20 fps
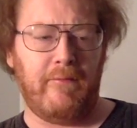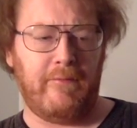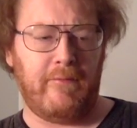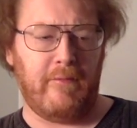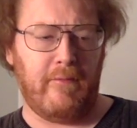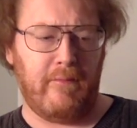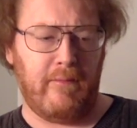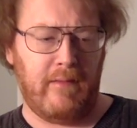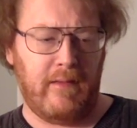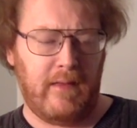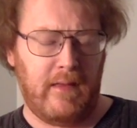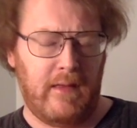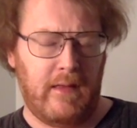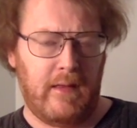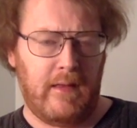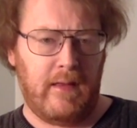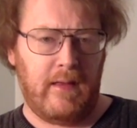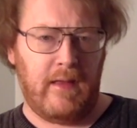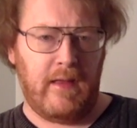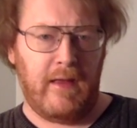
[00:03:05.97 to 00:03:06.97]
So,
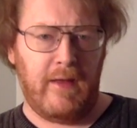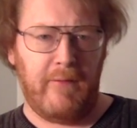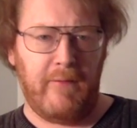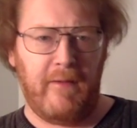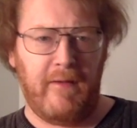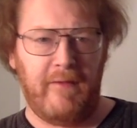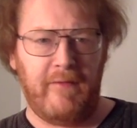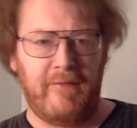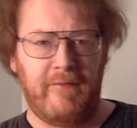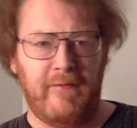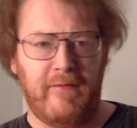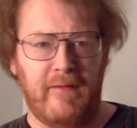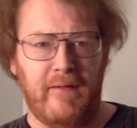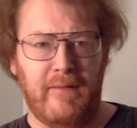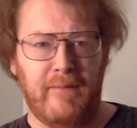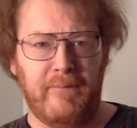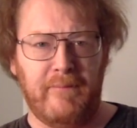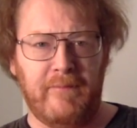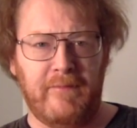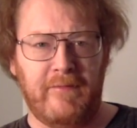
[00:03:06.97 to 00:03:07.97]
anyways,
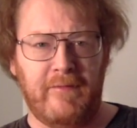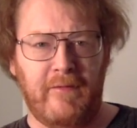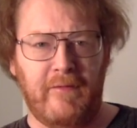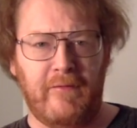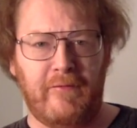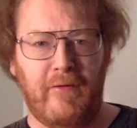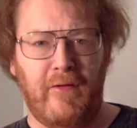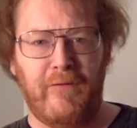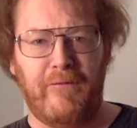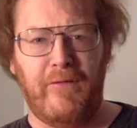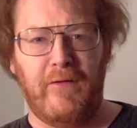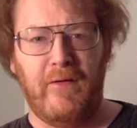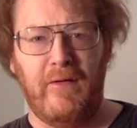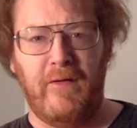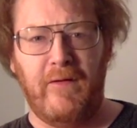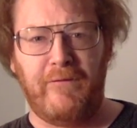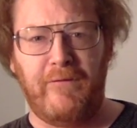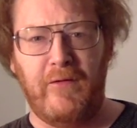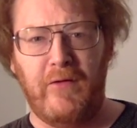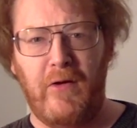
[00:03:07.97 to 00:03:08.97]
um, so so if you
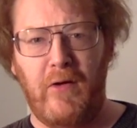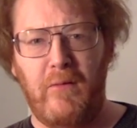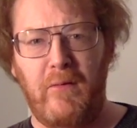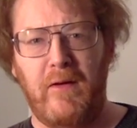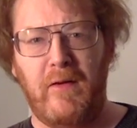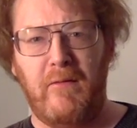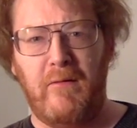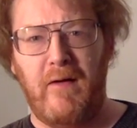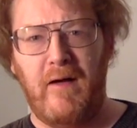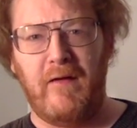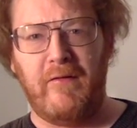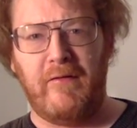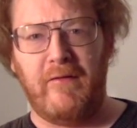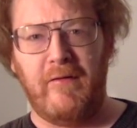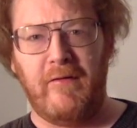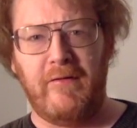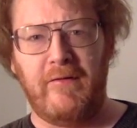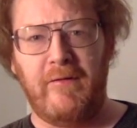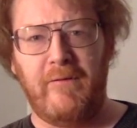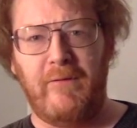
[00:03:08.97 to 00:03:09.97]
if you don't want to watch
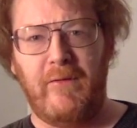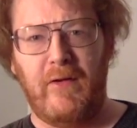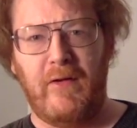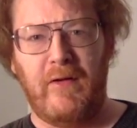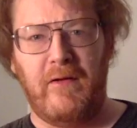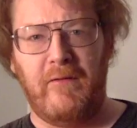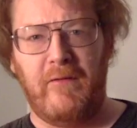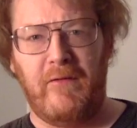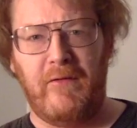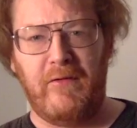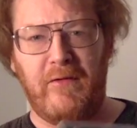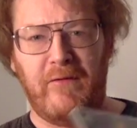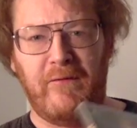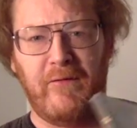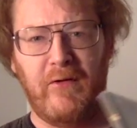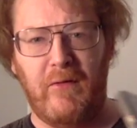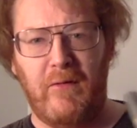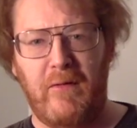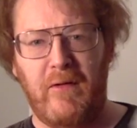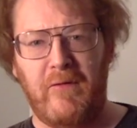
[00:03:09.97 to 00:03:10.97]
this, if you if
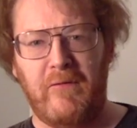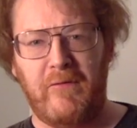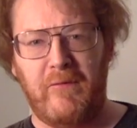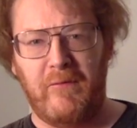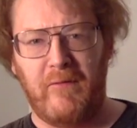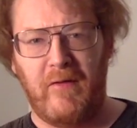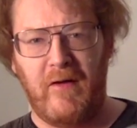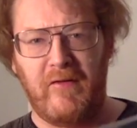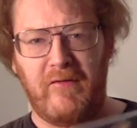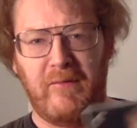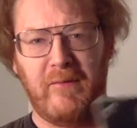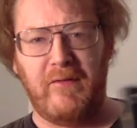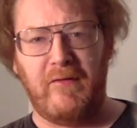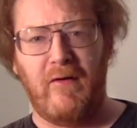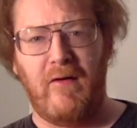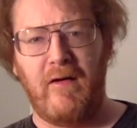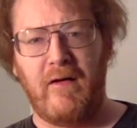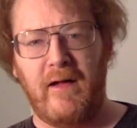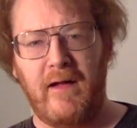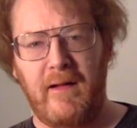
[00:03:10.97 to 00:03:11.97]
you don't want to watch me
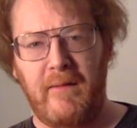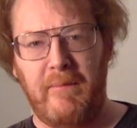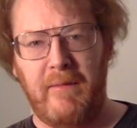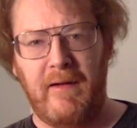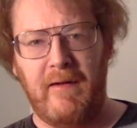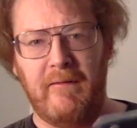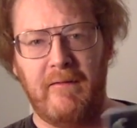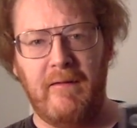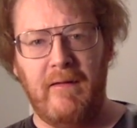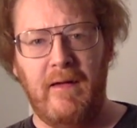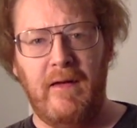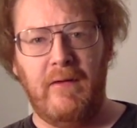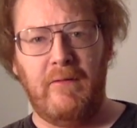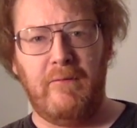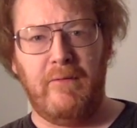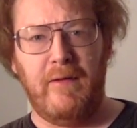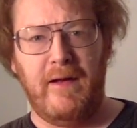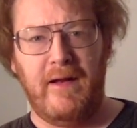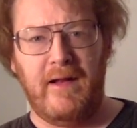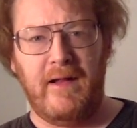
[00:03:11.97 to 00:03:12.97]
talking about
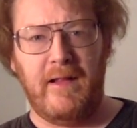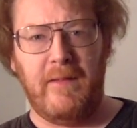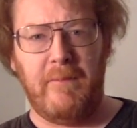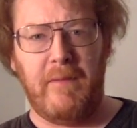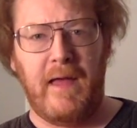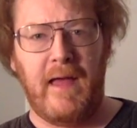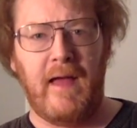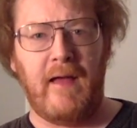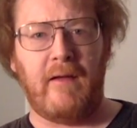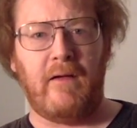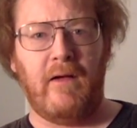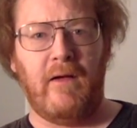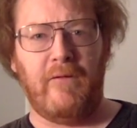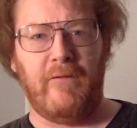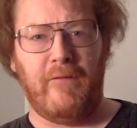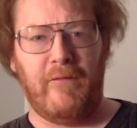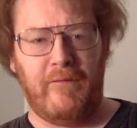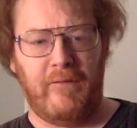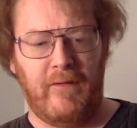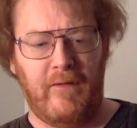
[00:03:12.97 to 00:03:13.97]
reading the back
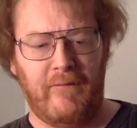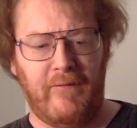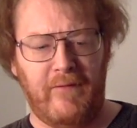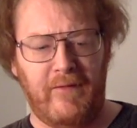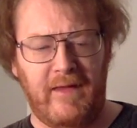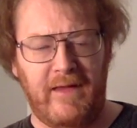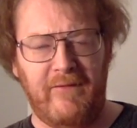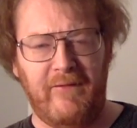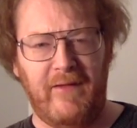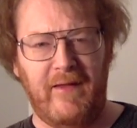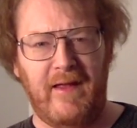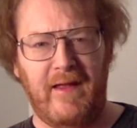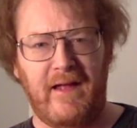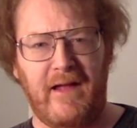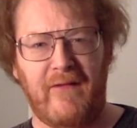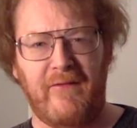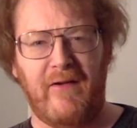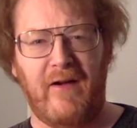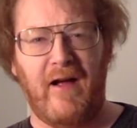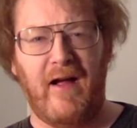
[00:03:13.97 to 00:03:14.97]
off of, off a DVD
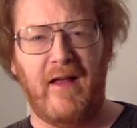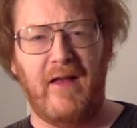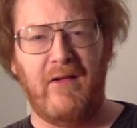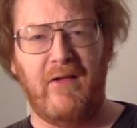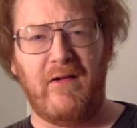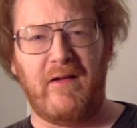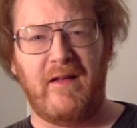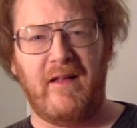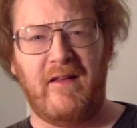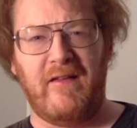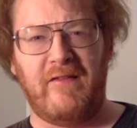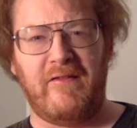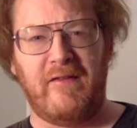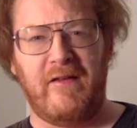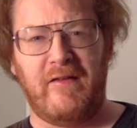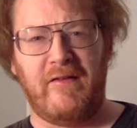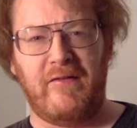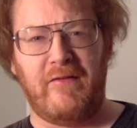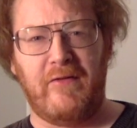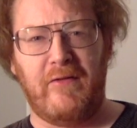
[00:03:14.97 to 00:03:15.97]
cover, I know it kind of
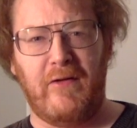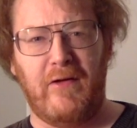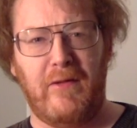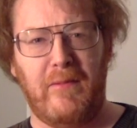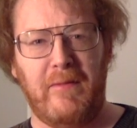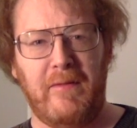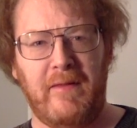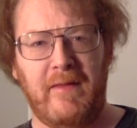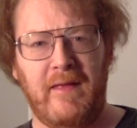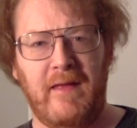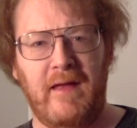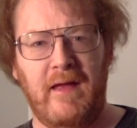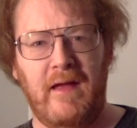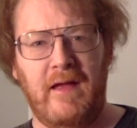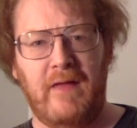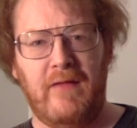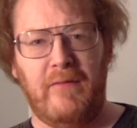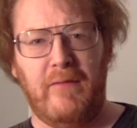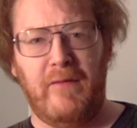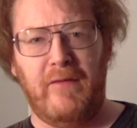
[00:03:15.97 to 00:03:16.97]
sounds dull, but
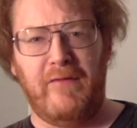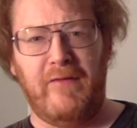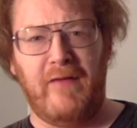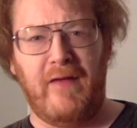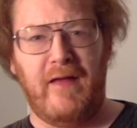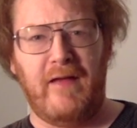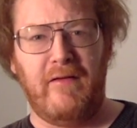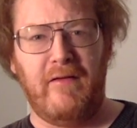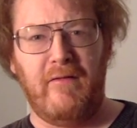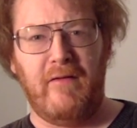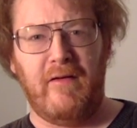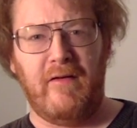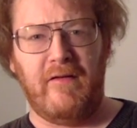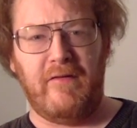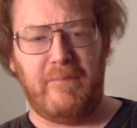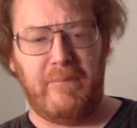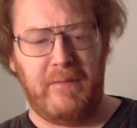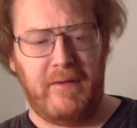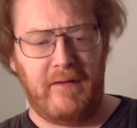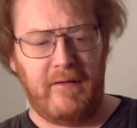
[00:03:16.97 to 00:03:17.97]
the reason I do it
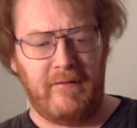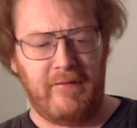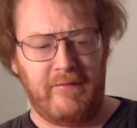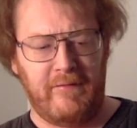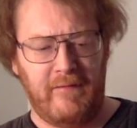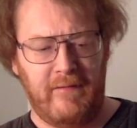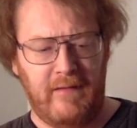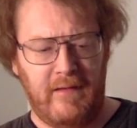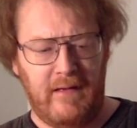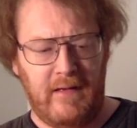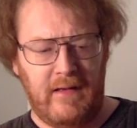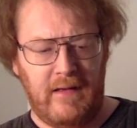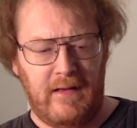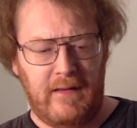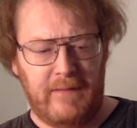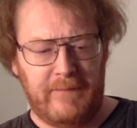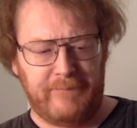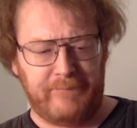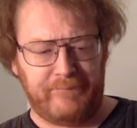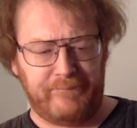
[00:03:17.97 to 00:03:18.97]
is because
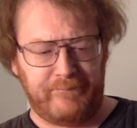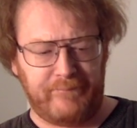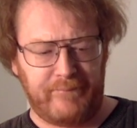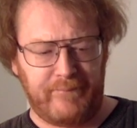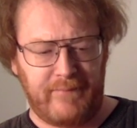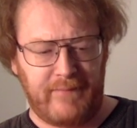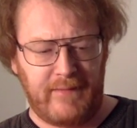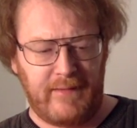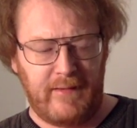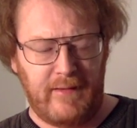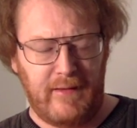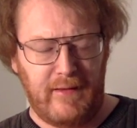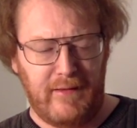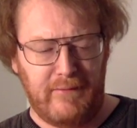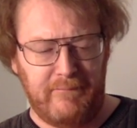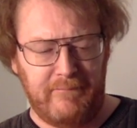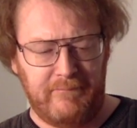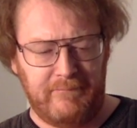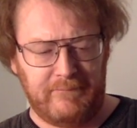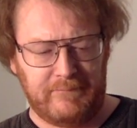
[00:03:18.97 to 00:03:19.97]

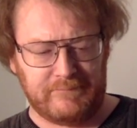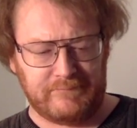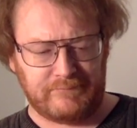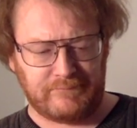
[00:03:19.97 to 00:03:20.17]
um,